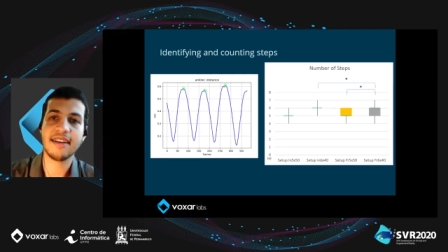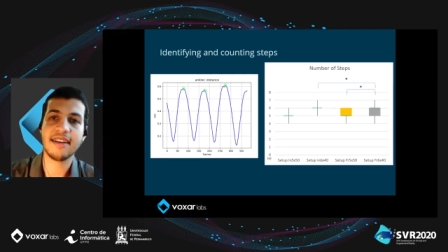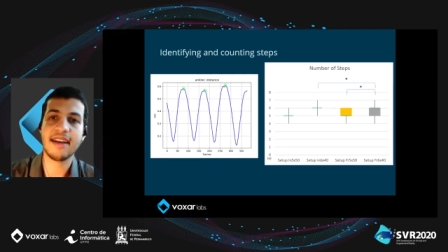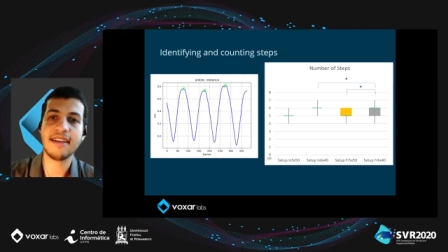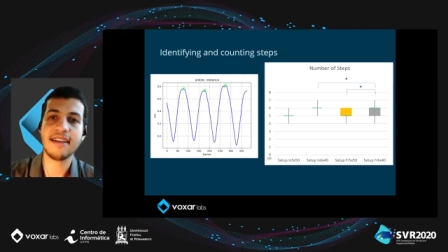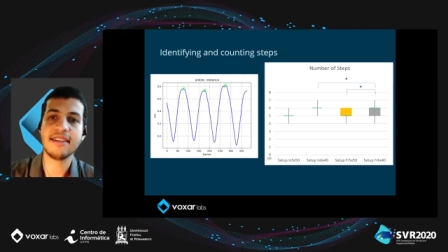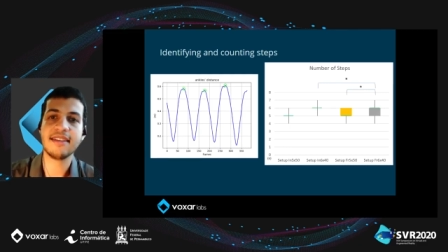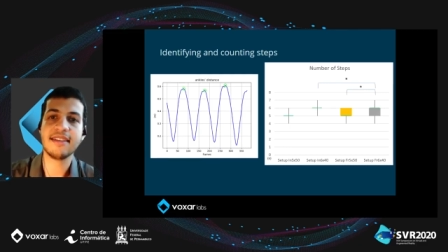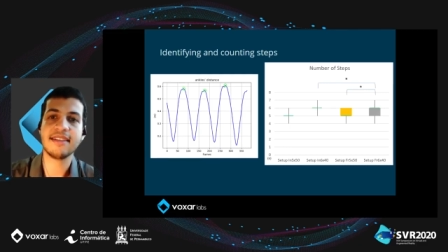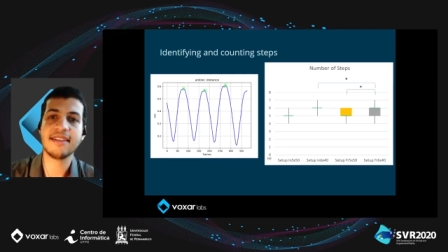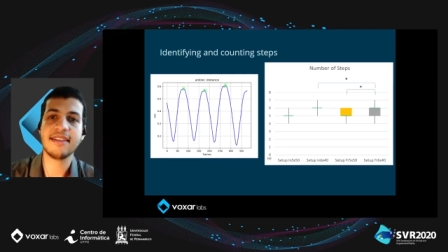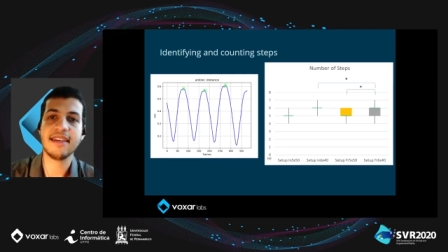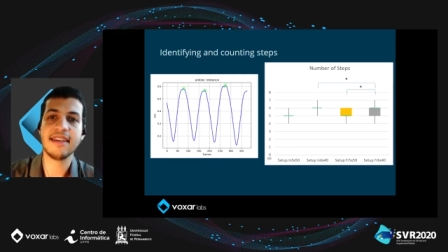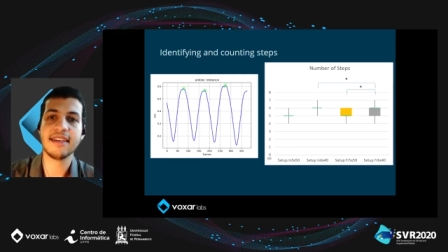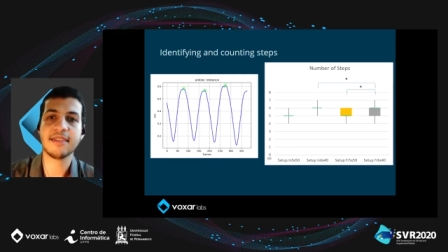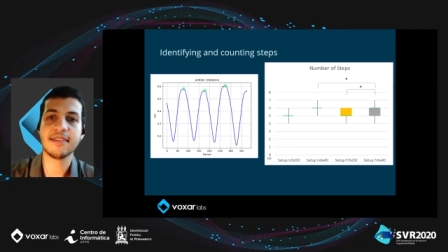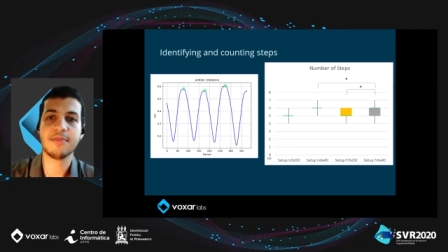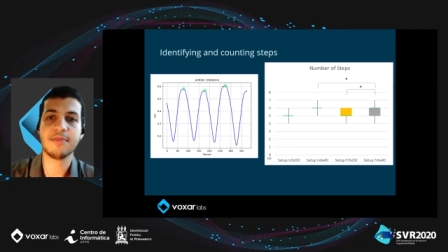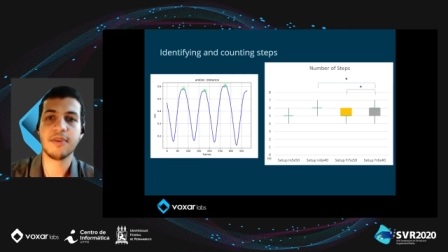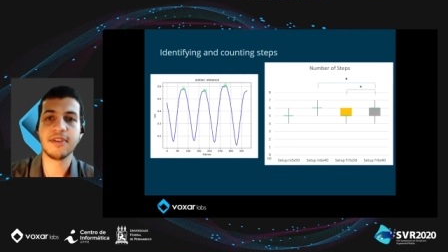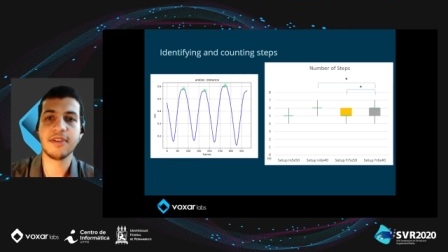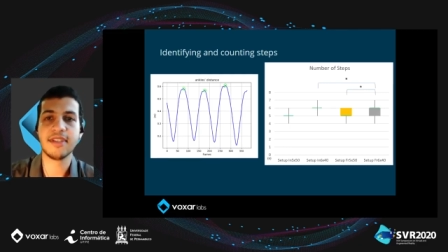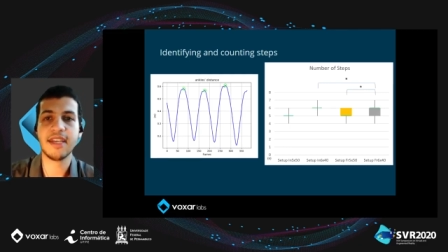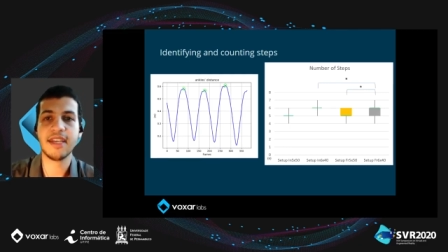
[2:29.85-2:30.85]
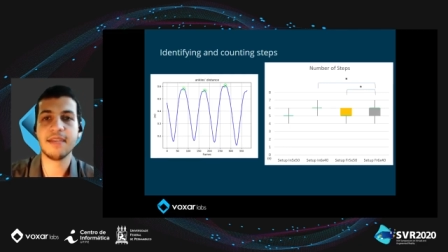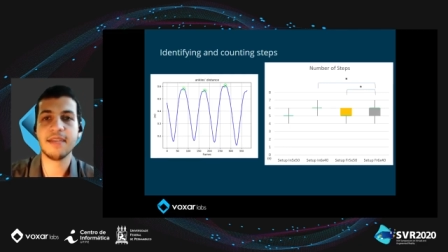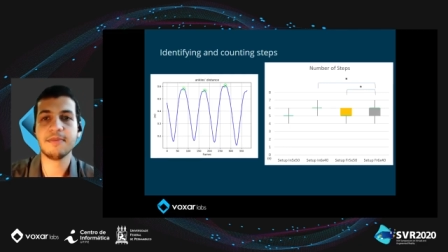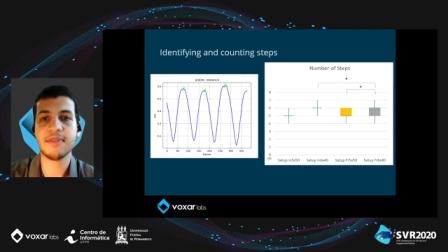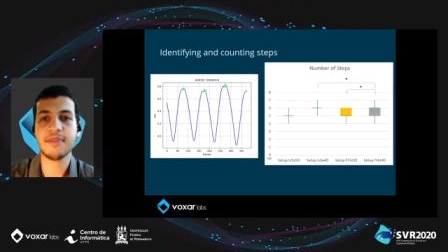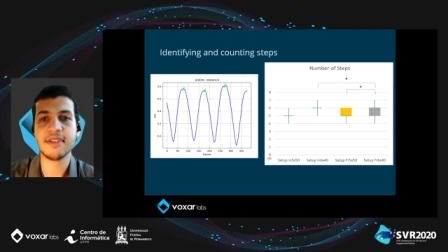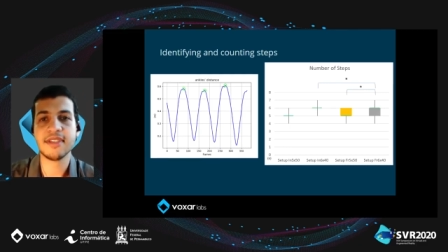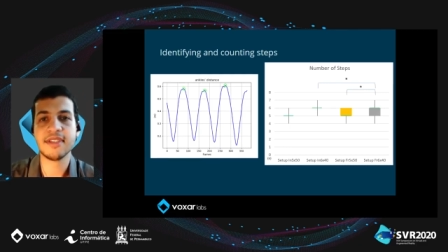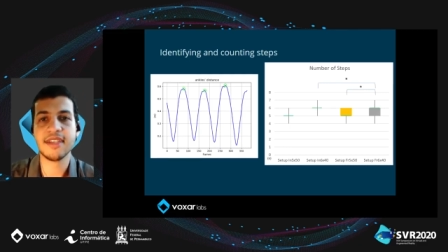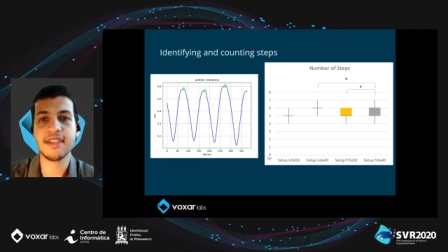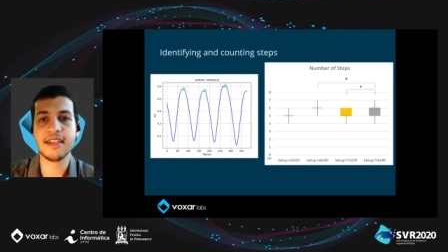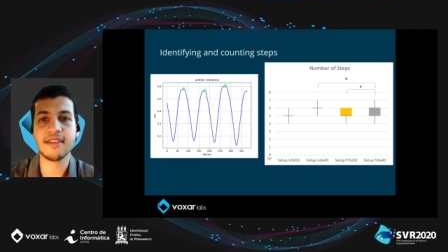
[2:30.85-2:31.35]

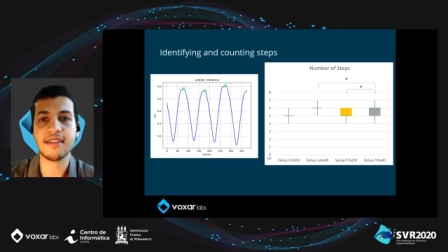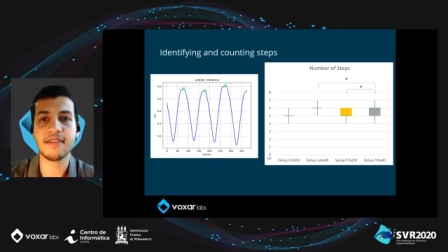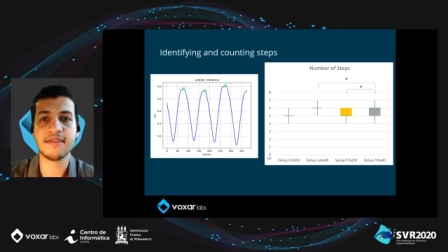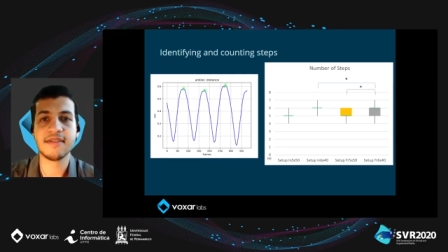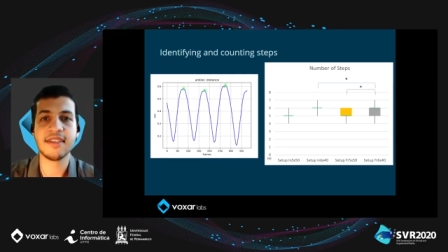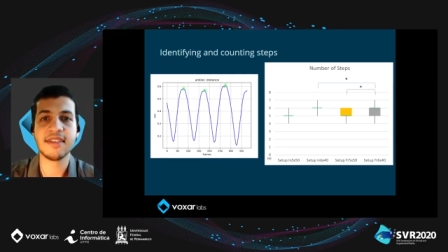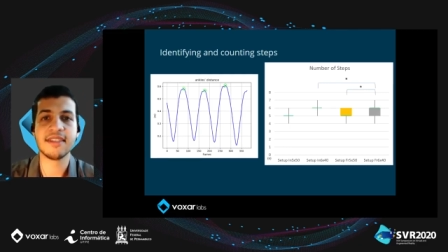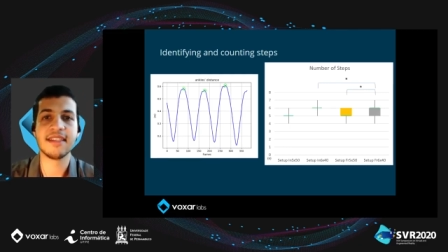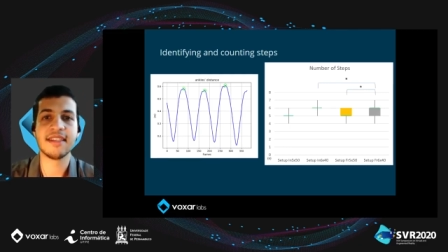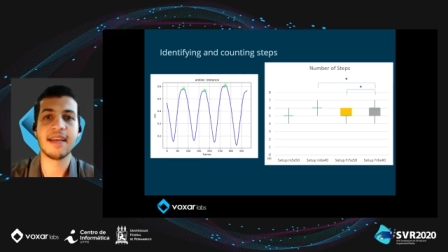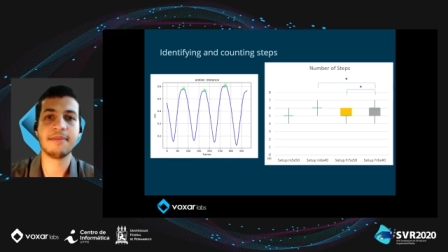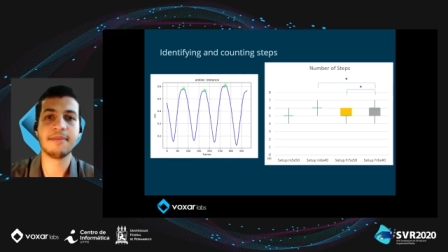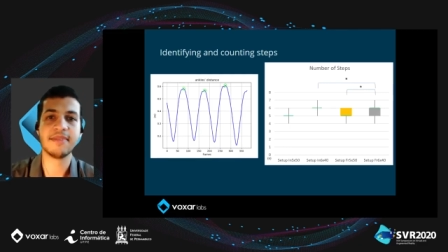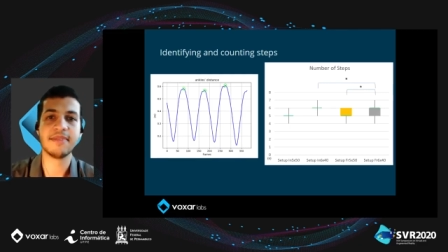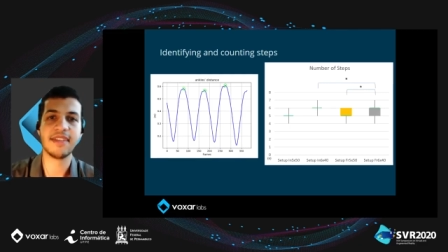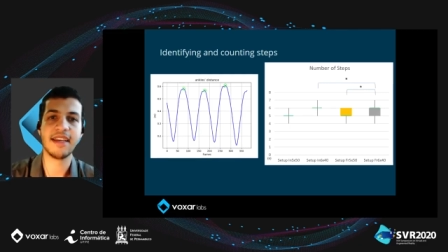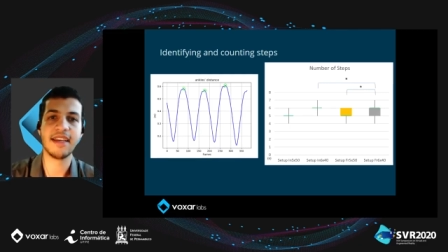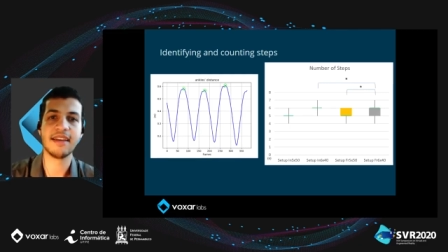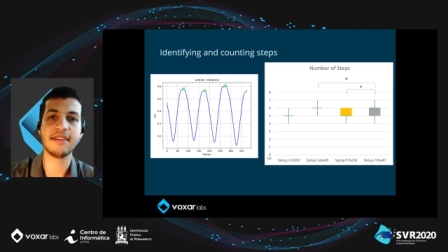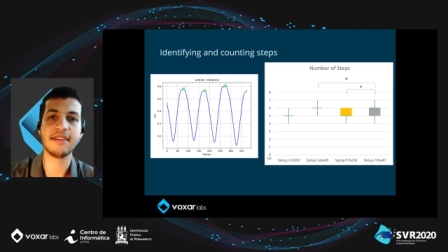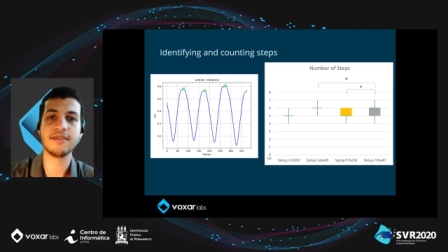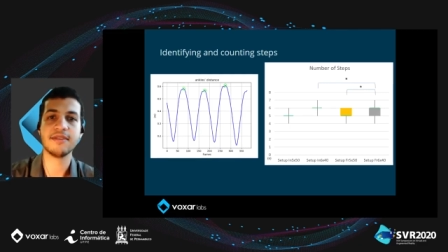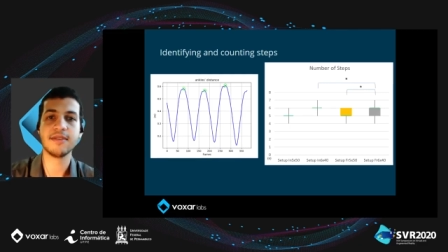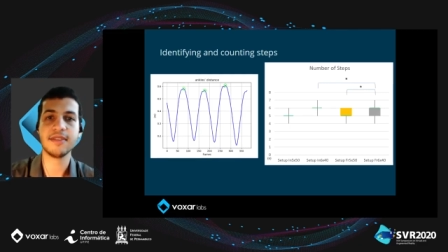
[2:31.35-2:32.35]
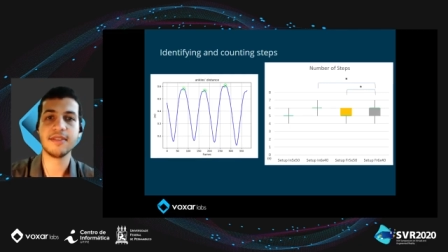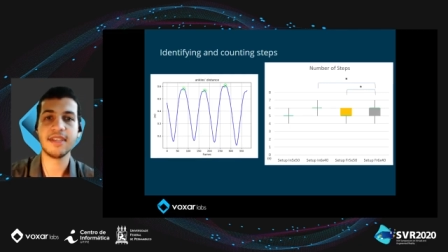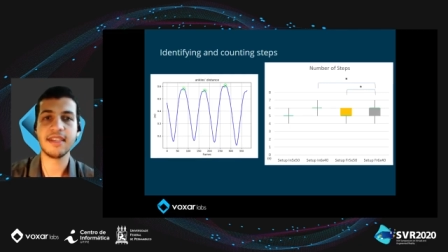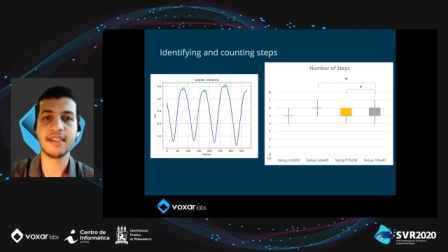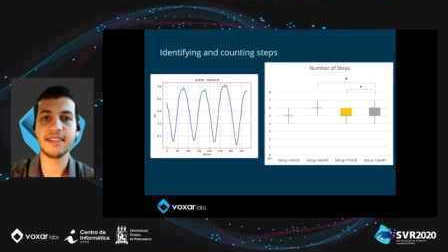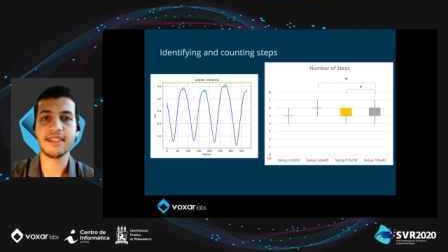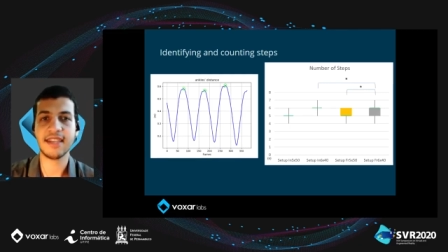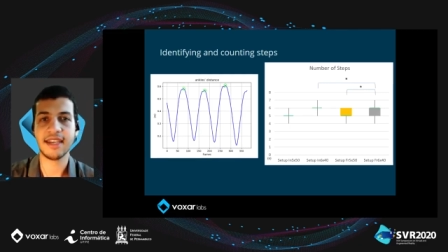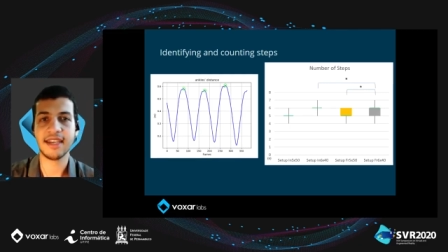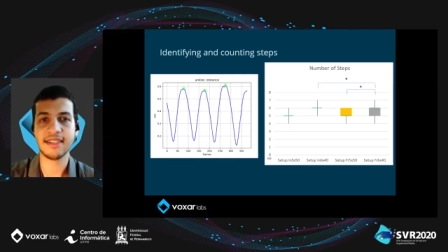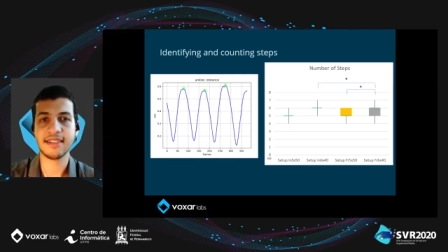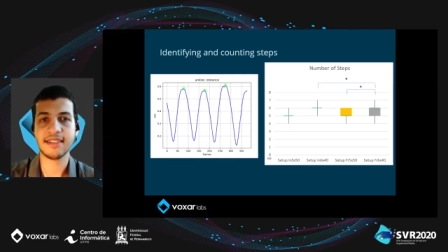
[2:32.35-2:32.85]
96.8% of the steps taken during the
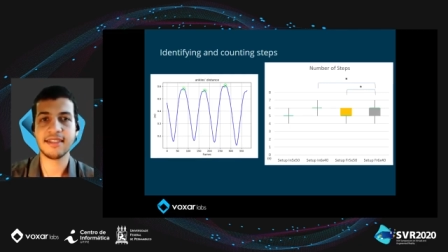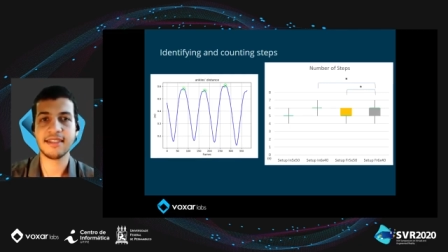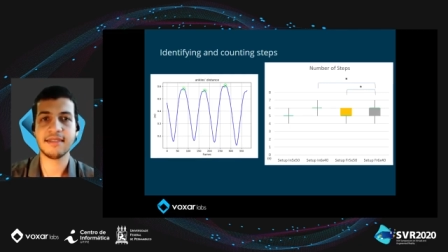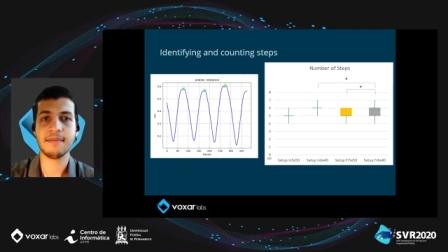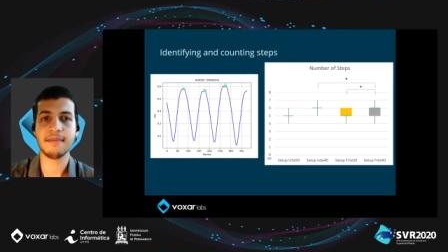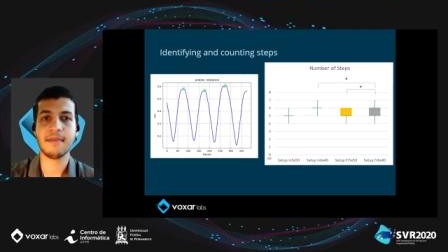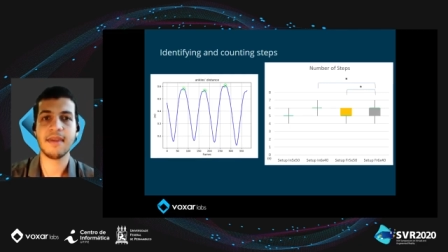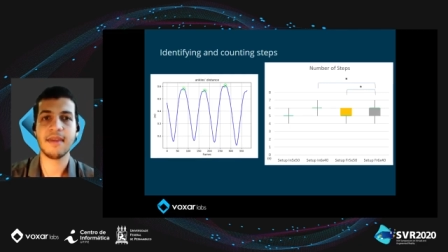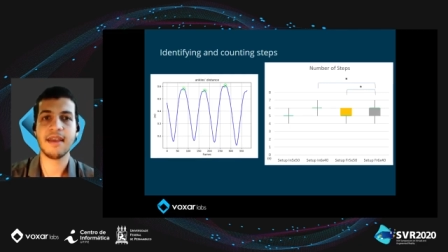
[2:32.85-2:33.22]
test,